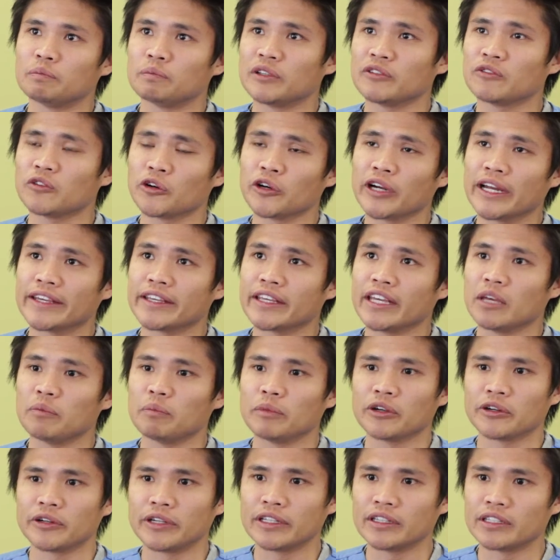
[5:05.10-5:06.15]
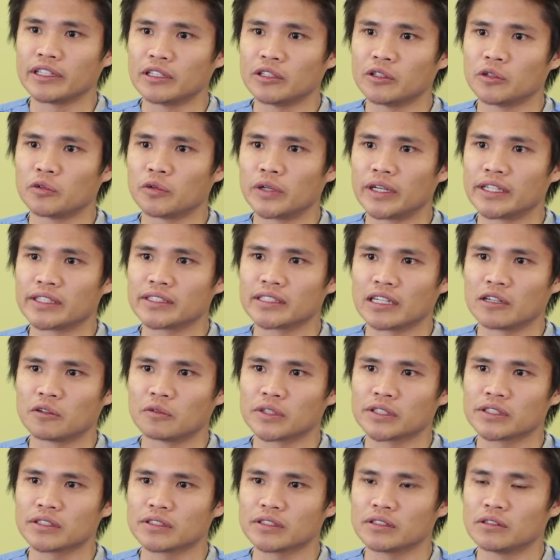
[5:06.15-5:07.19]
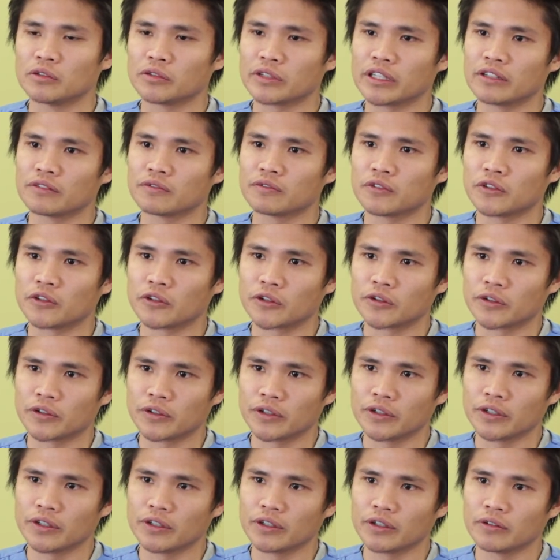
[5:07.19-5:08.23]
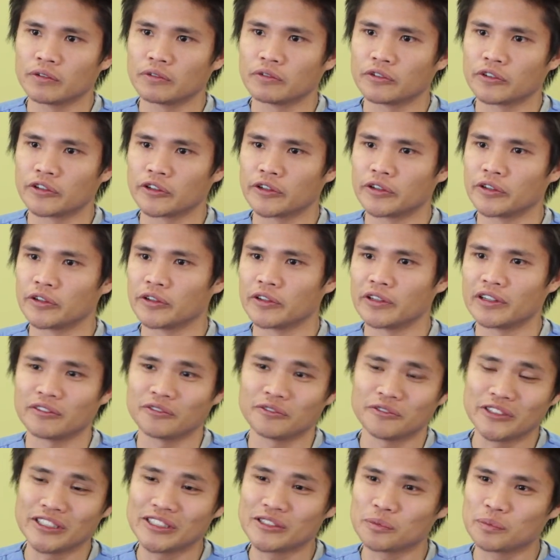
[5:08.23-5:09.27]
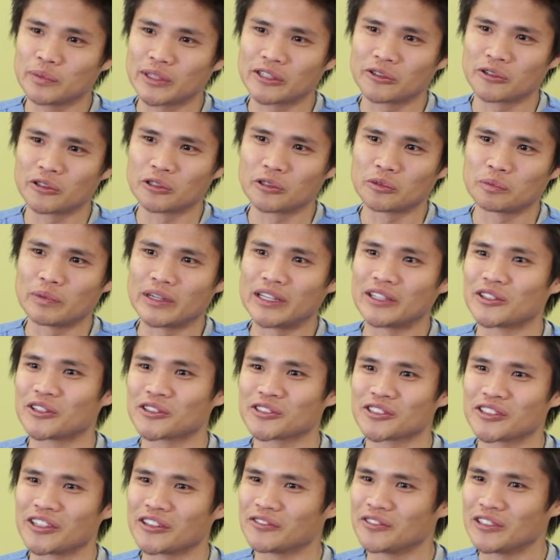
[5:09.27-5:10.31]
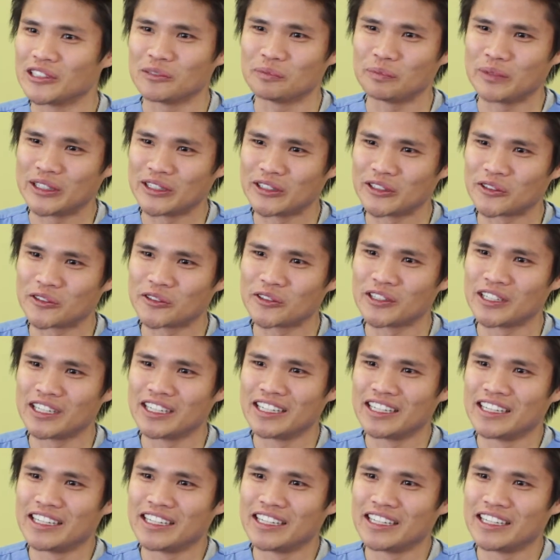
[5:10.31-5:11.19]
before I came here in the U.S., I was looking for a frisbee group and also a Filipino